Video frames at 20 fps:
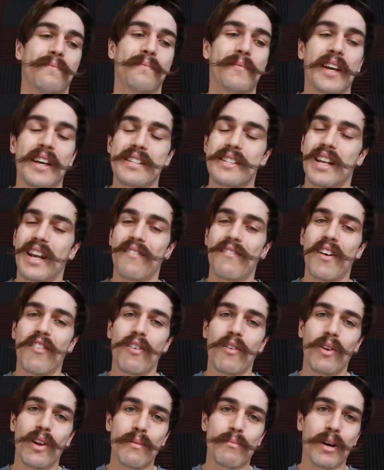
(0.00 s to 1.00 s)
And like I said, I've
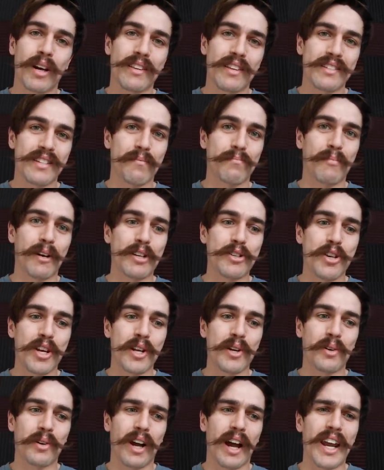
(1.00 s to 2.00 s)
never really brought this up on my channel.